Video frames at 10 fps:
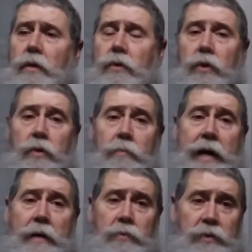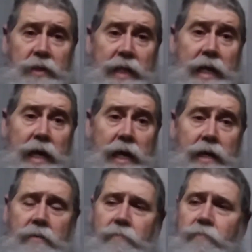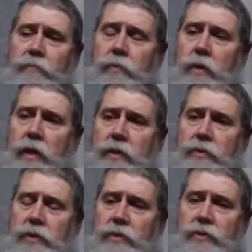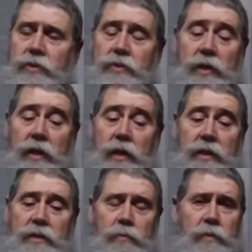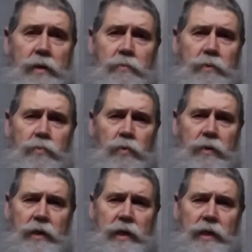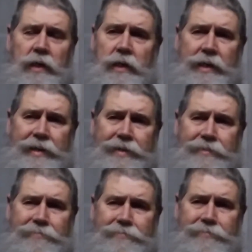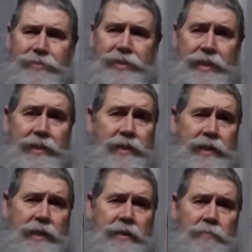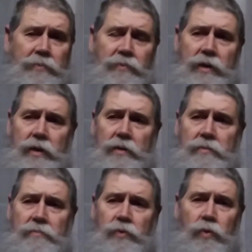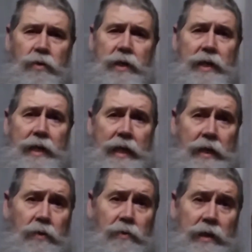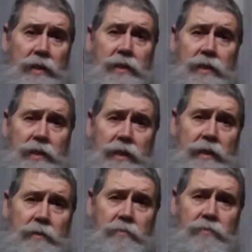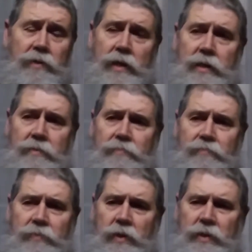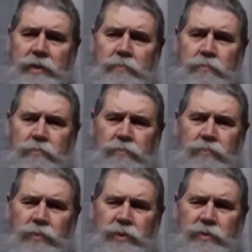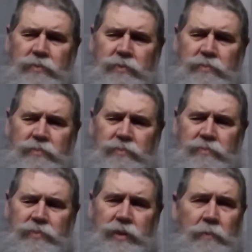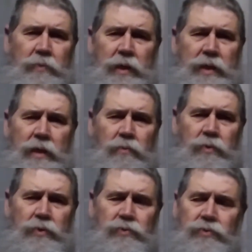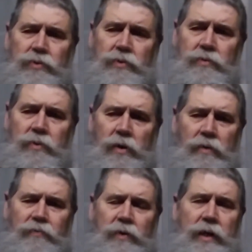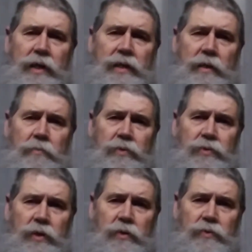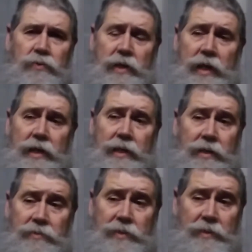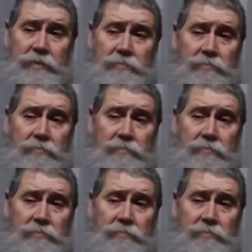the Bible that they had. And Jesus said, unless a man be born again, he can't see the kingdom of God, nor can he enter into the kingdom of God. Now, this was something that was hard for Nicodemus to understand because he